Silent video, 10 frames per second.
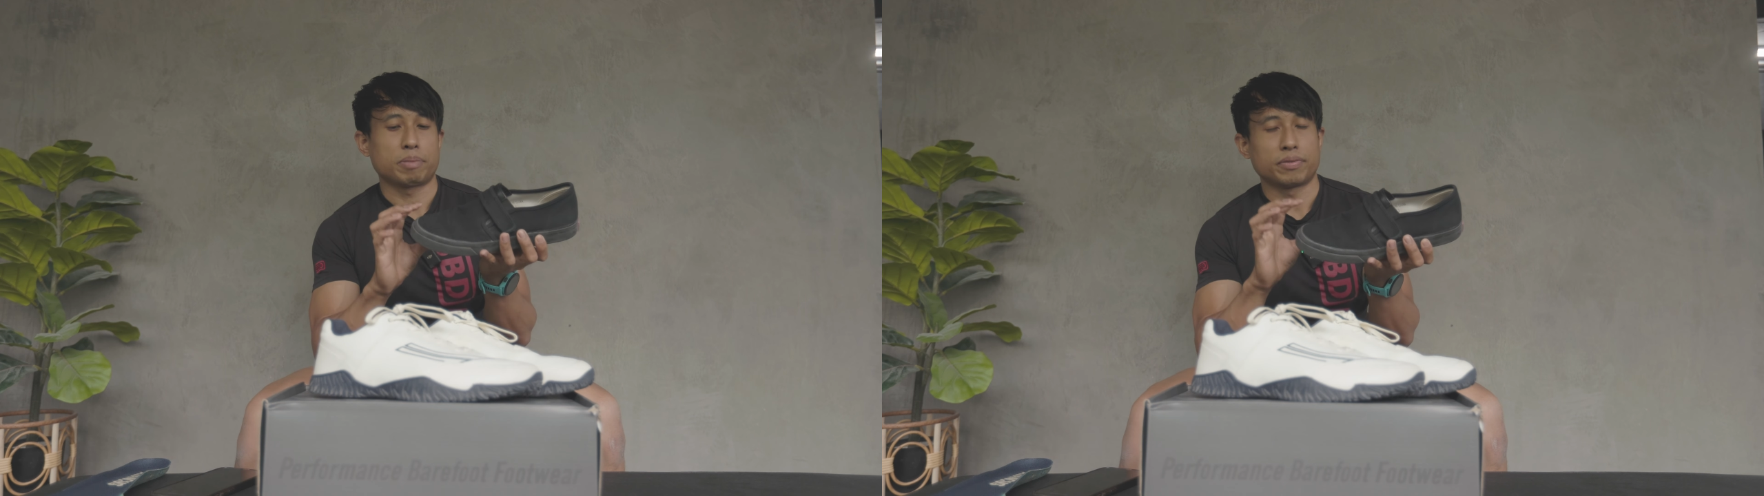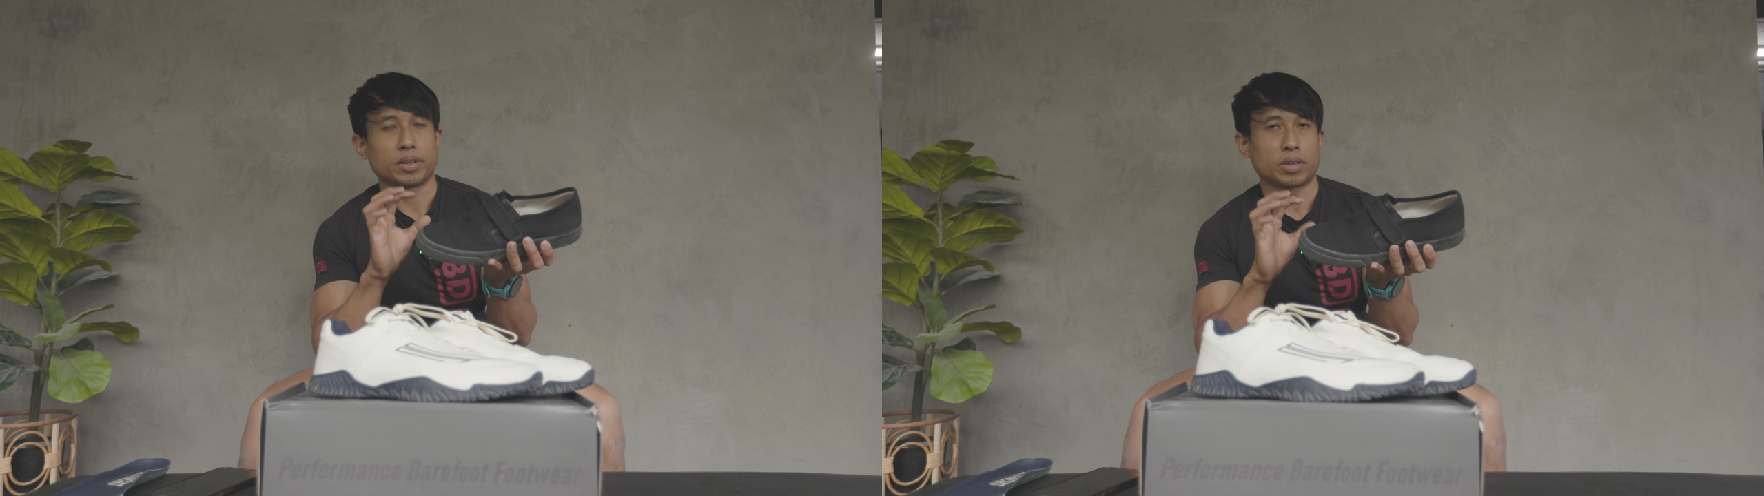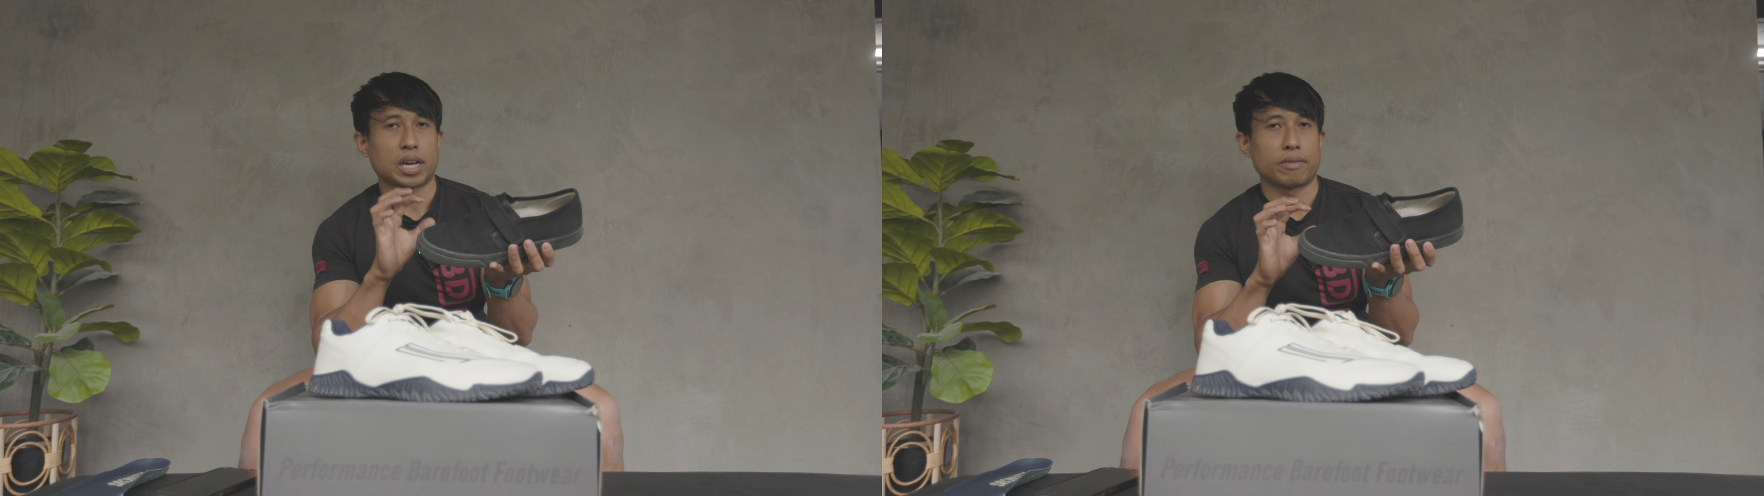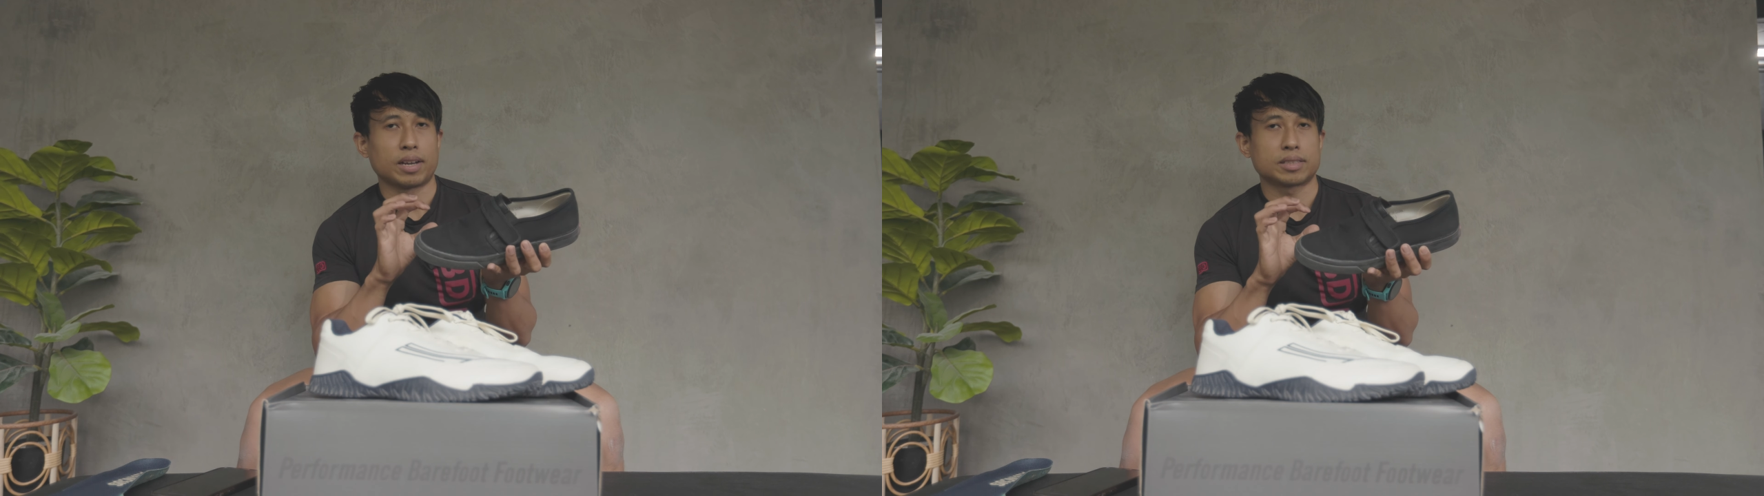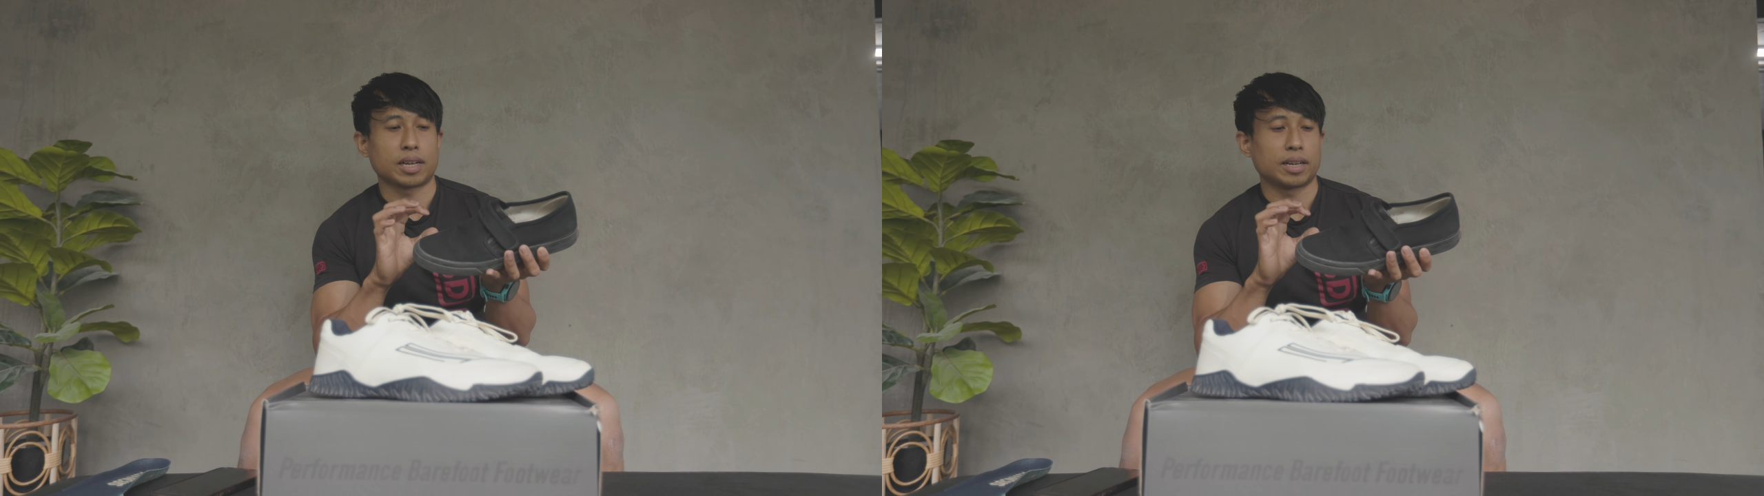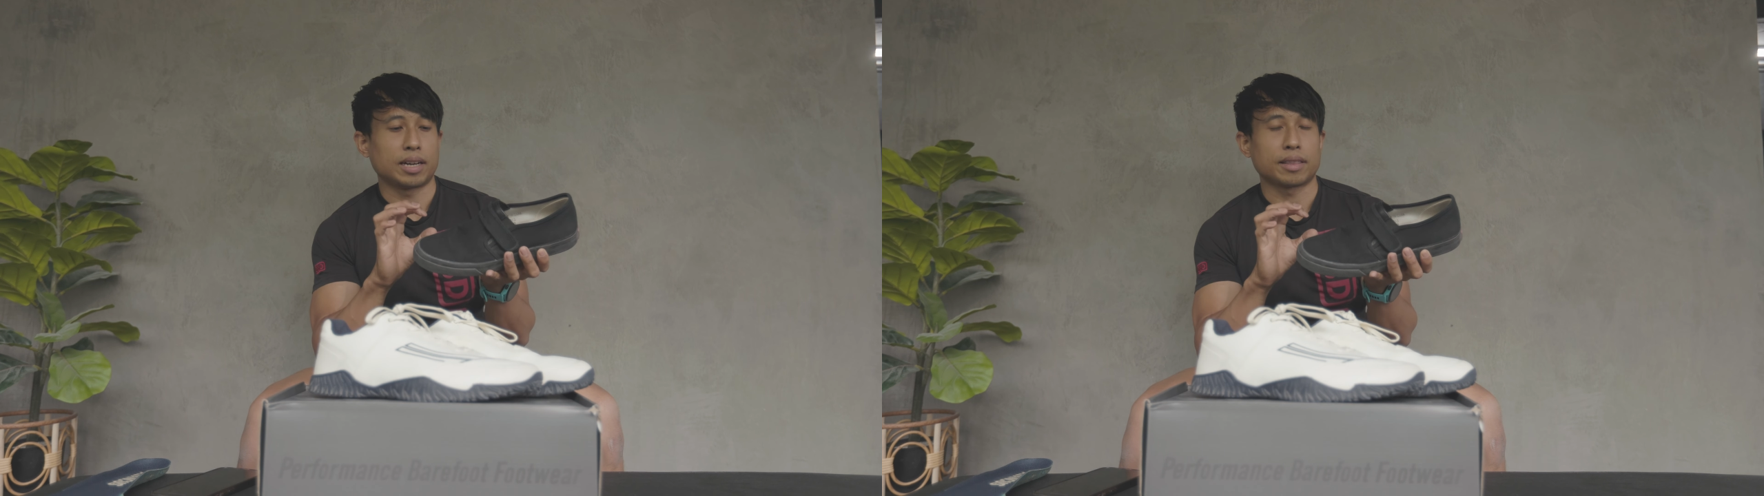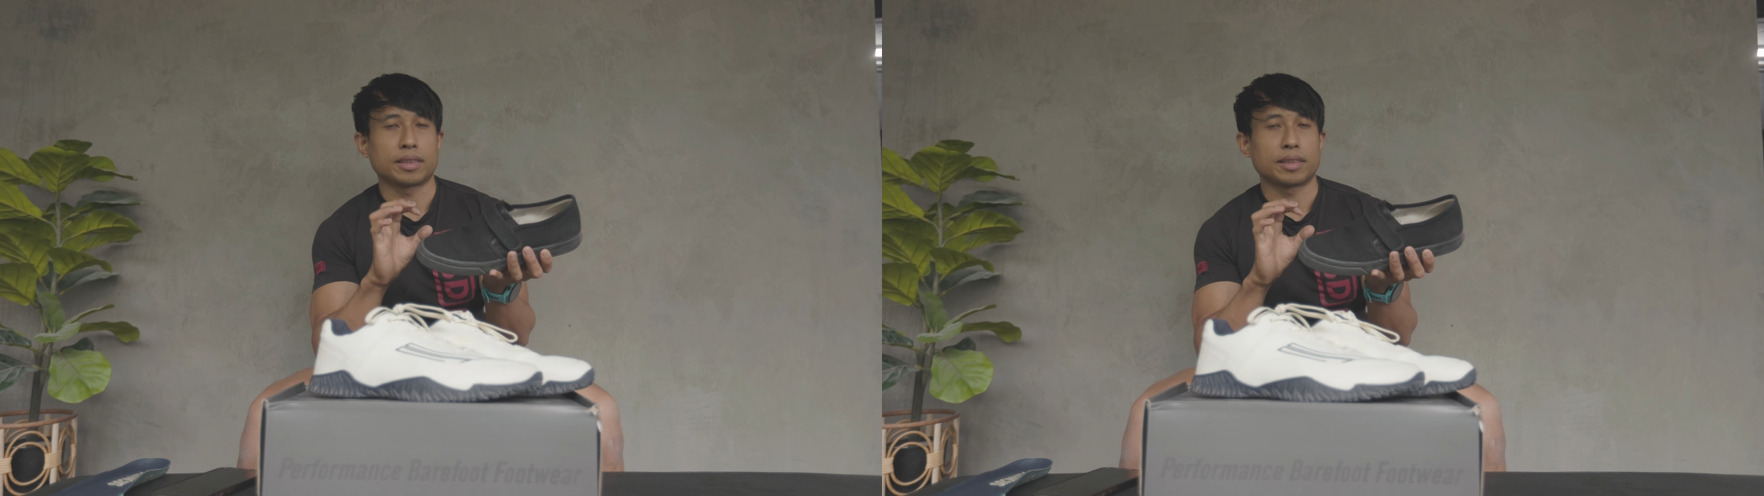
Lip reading: like prefer to have like slightly